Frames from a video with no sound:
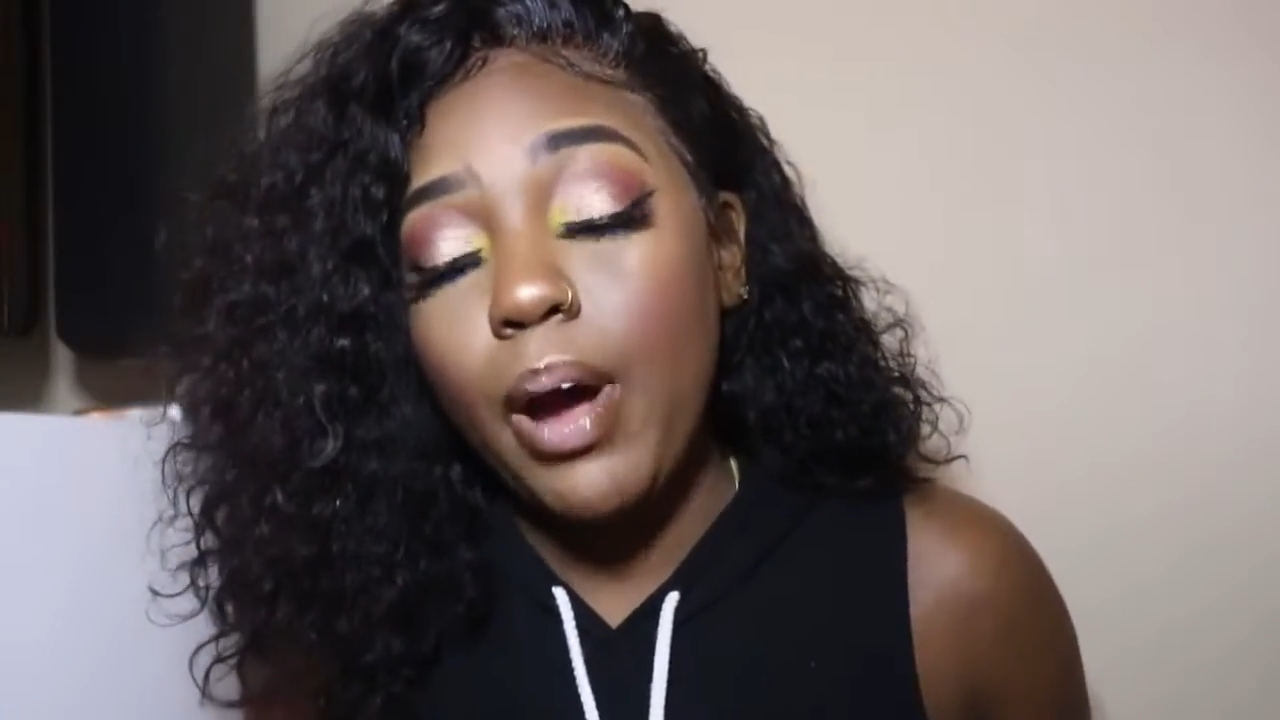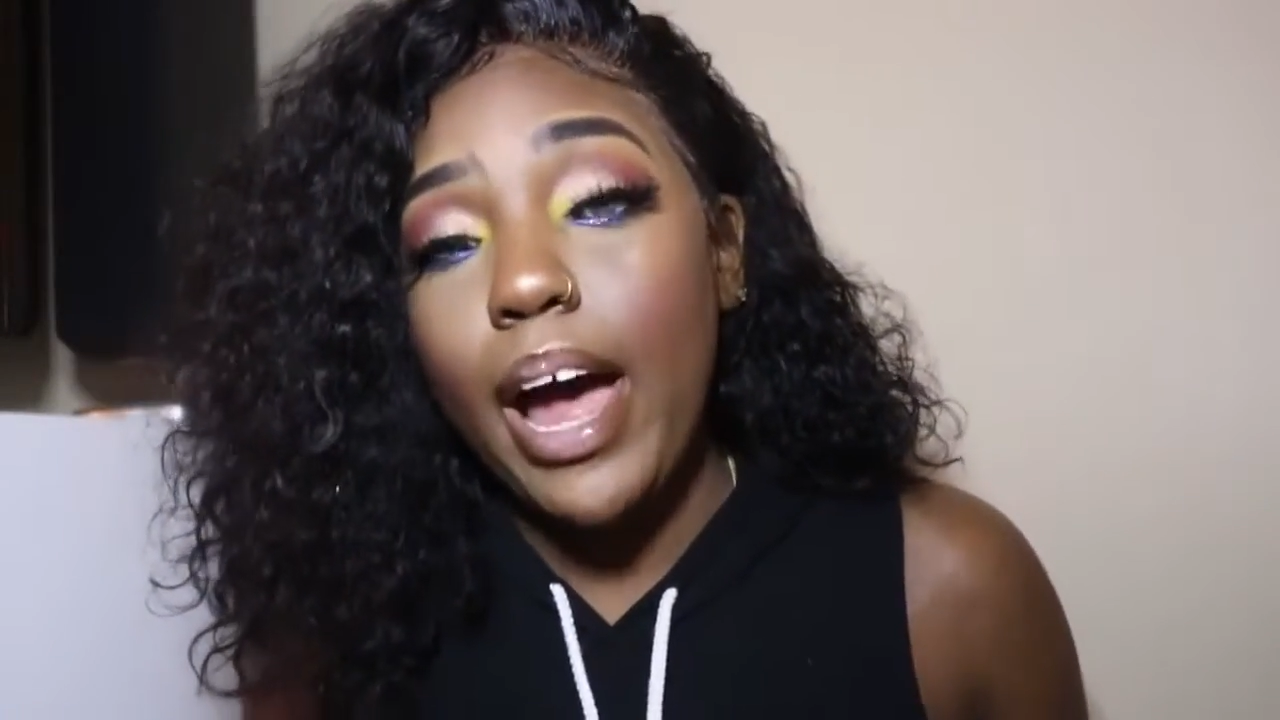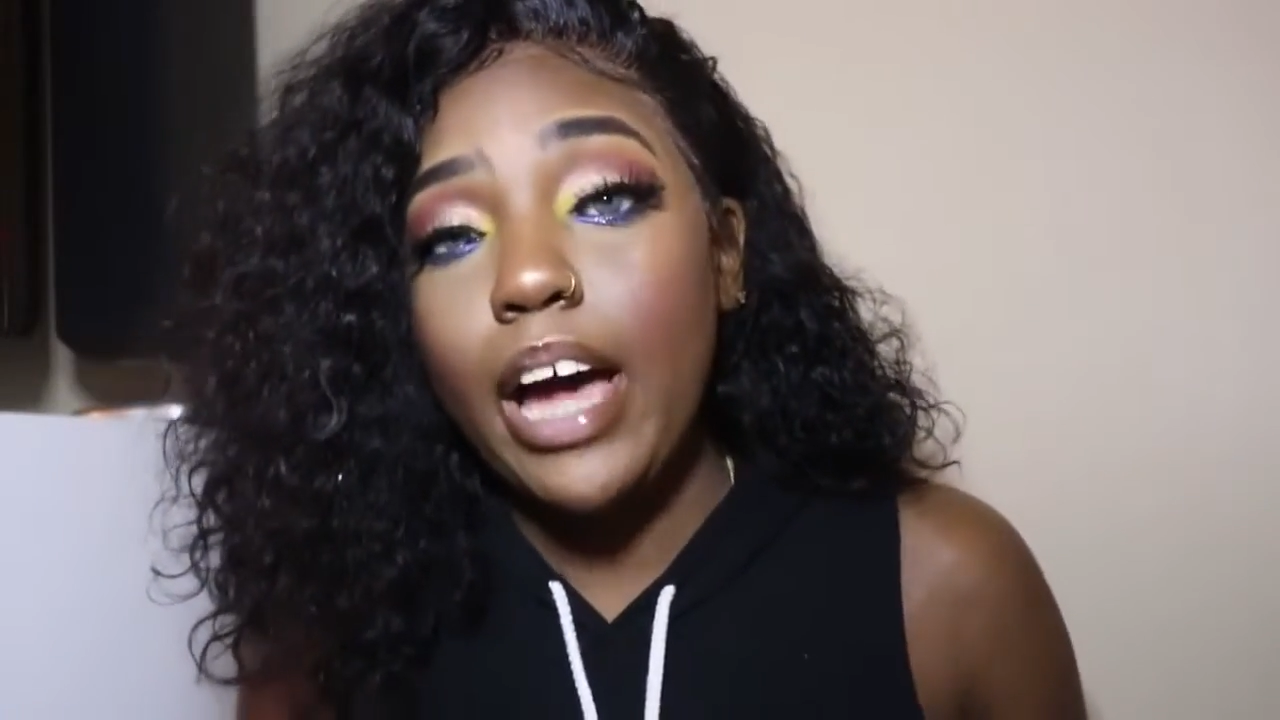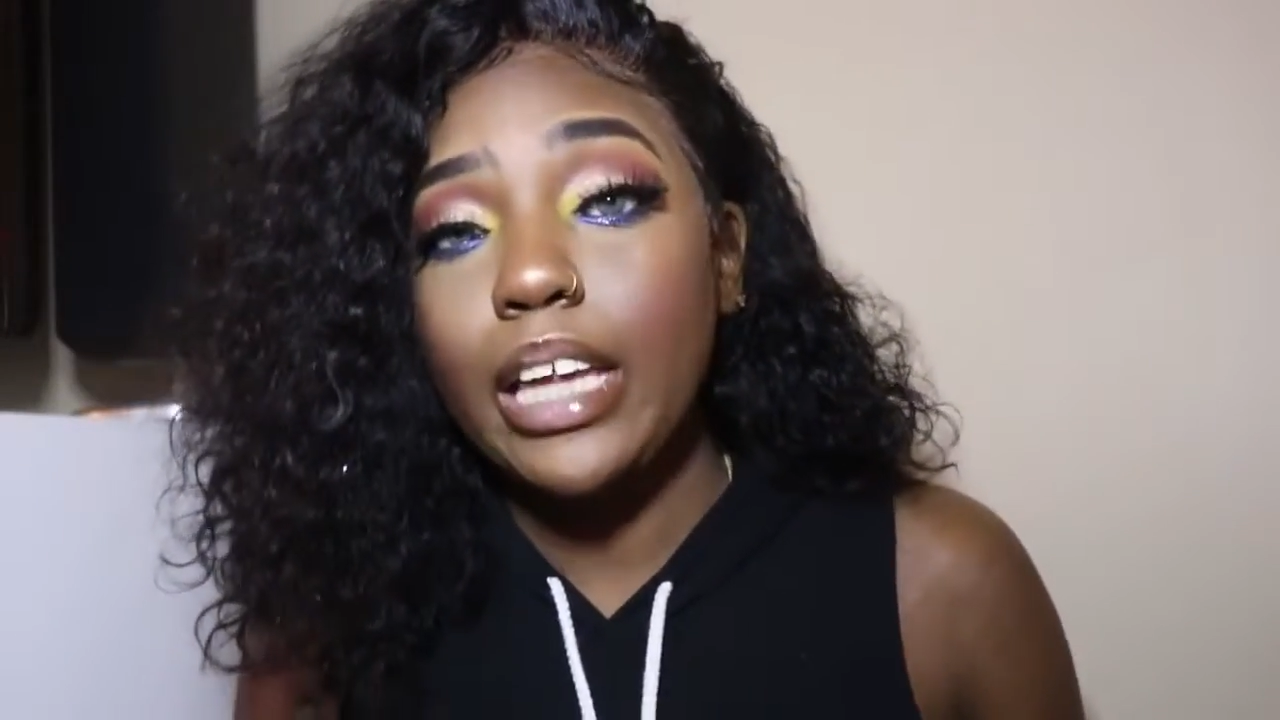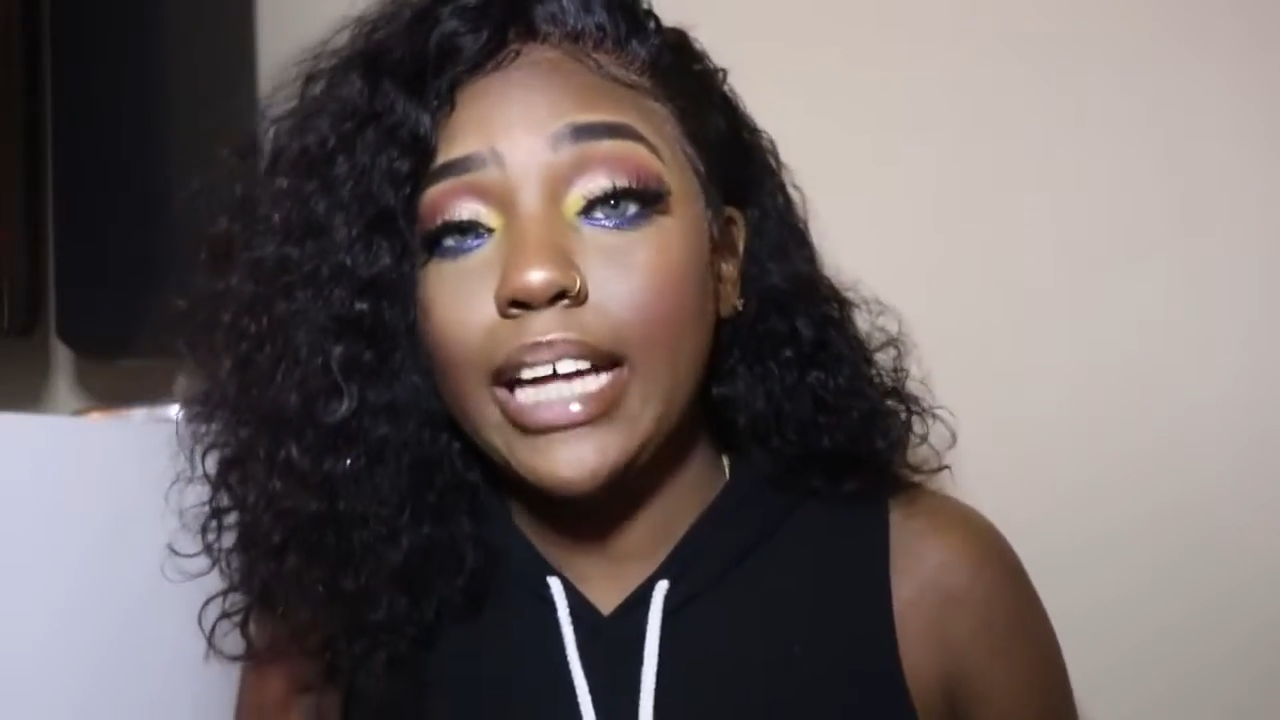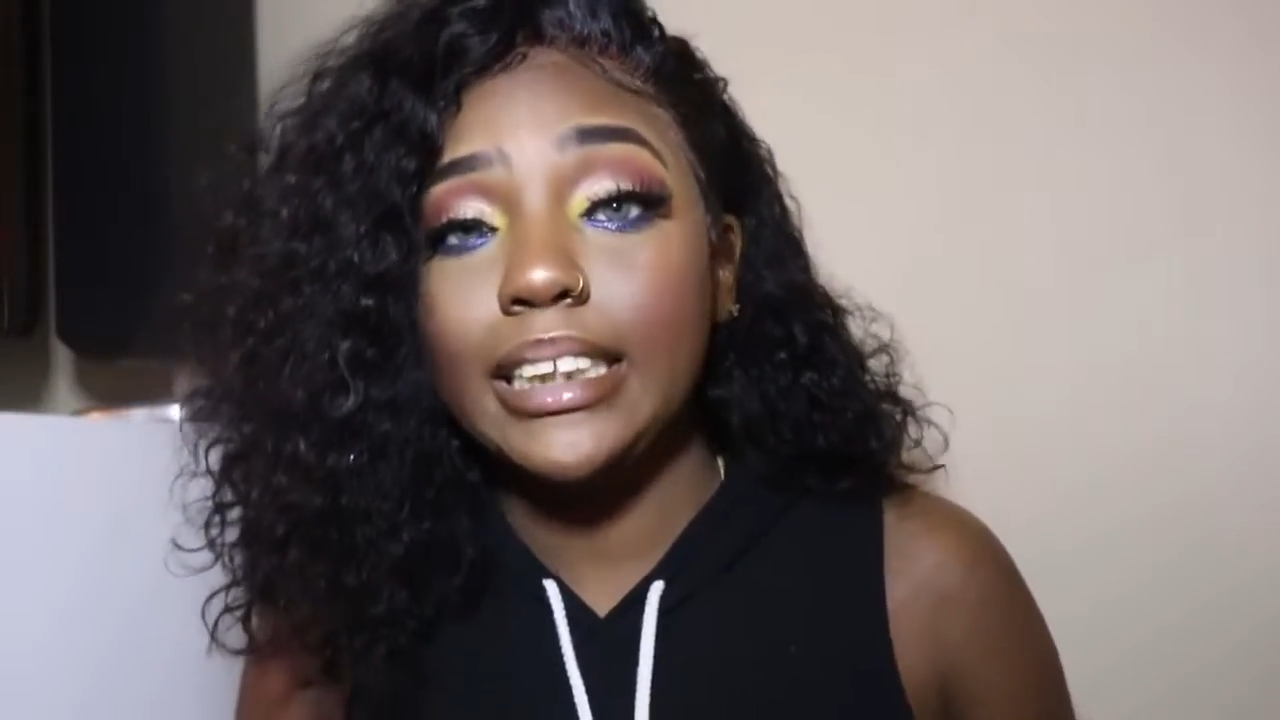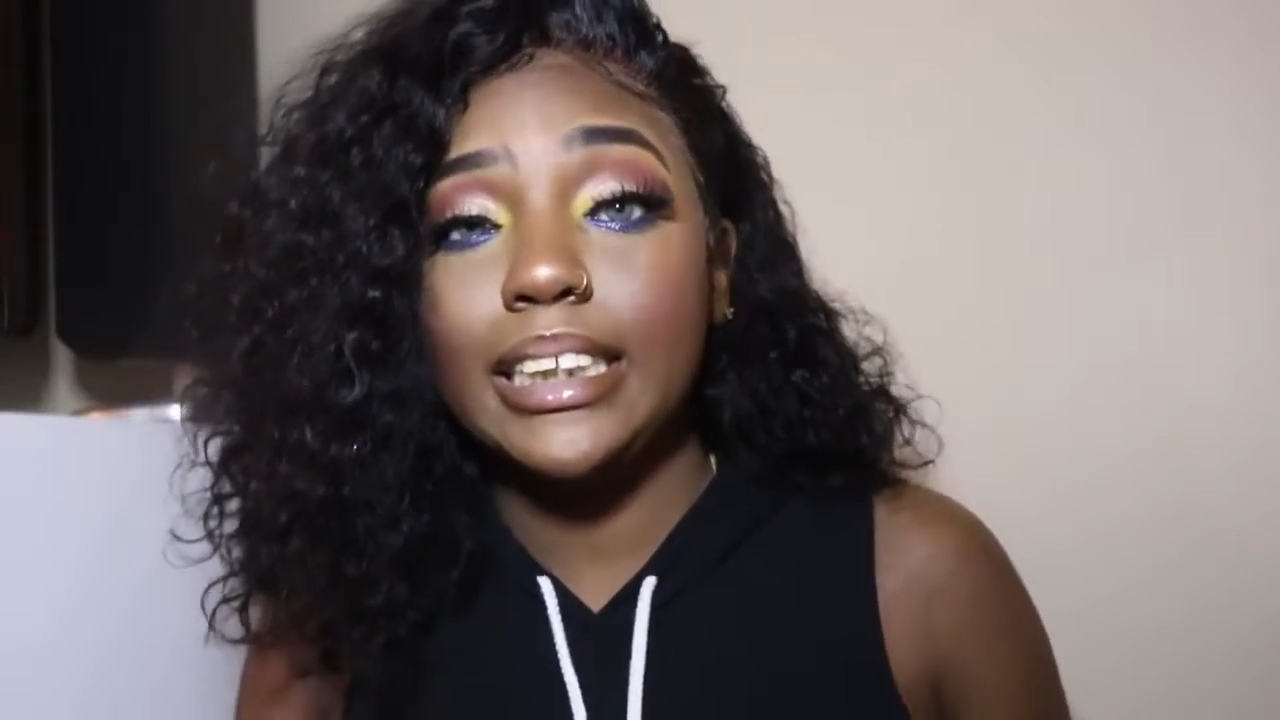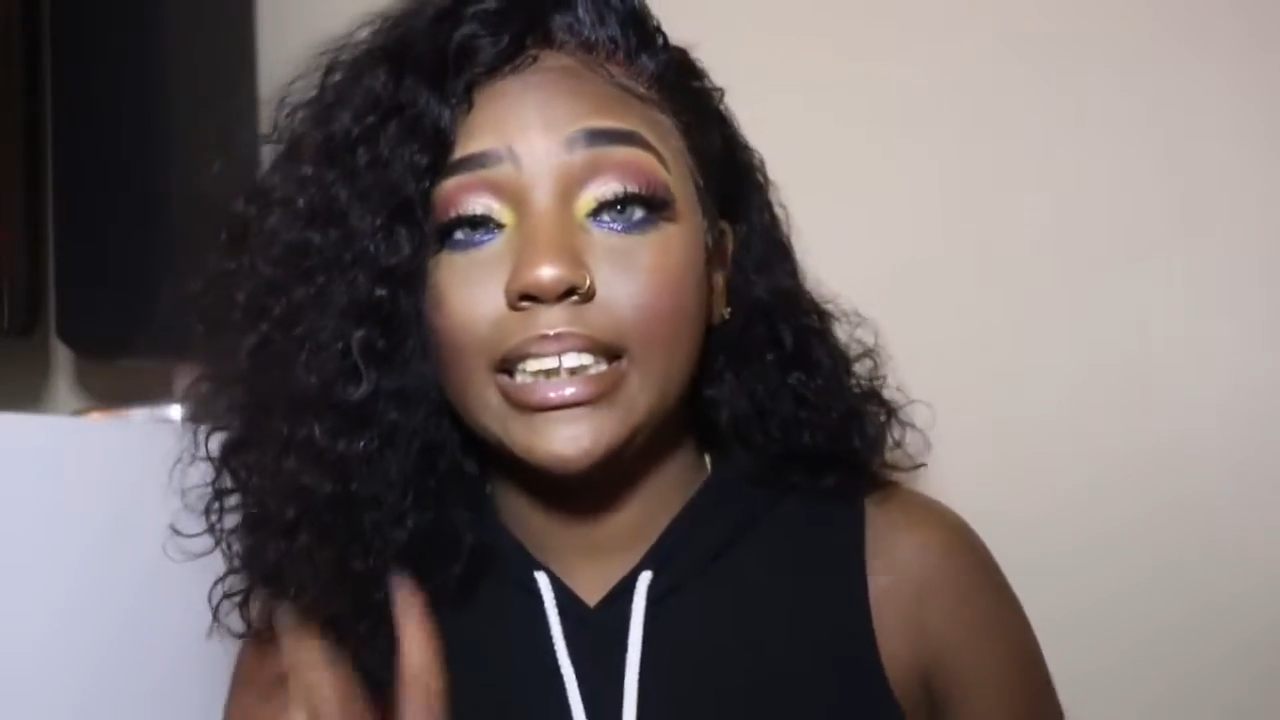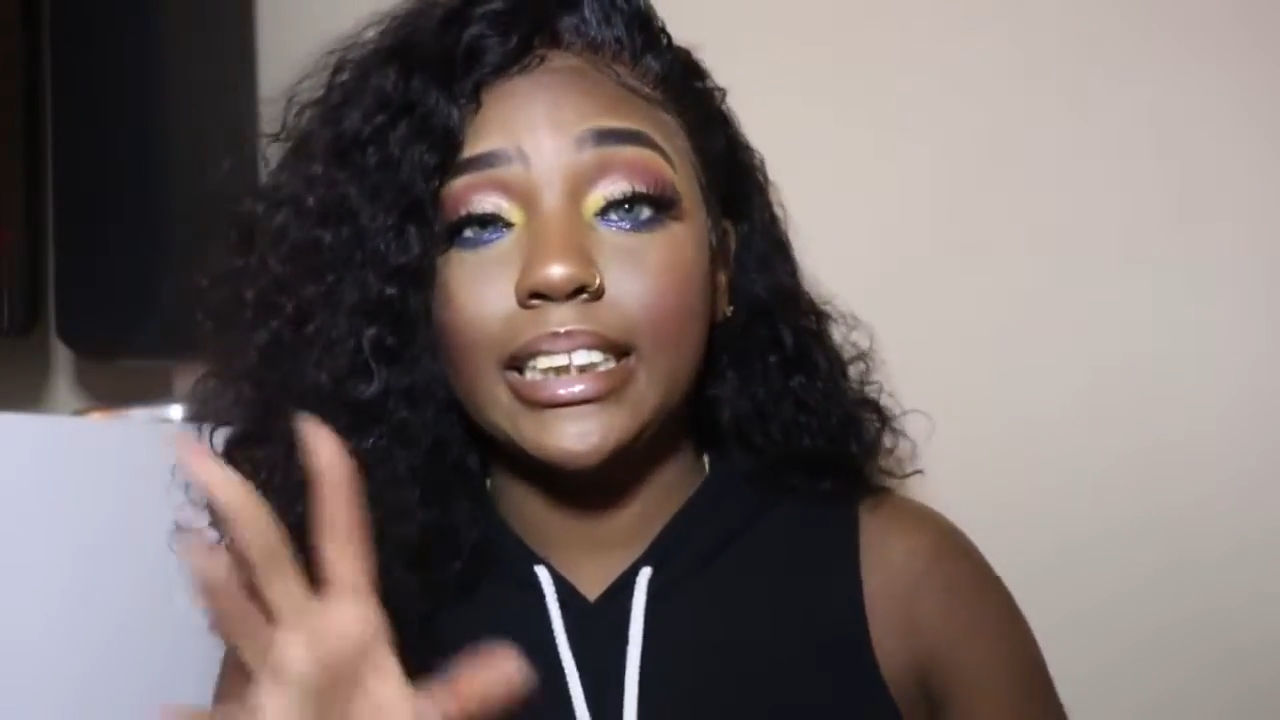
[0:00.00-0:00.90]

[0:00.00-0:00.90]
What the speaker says: about how I like to